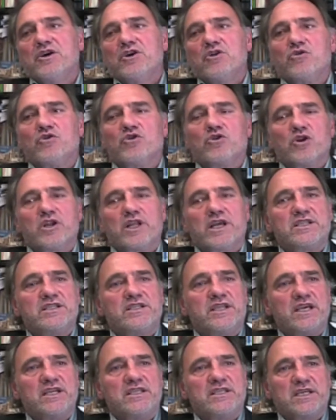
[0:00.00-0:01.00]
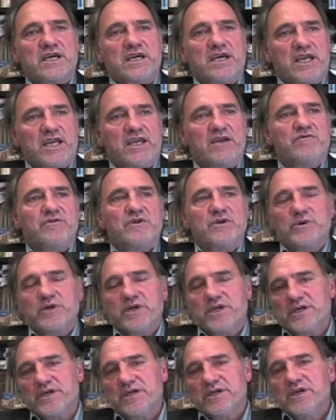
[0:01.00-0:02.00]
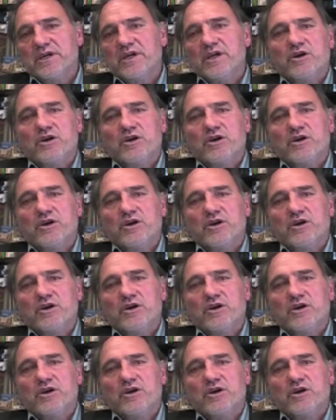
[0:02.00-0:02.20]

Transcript: who collect data everywhere,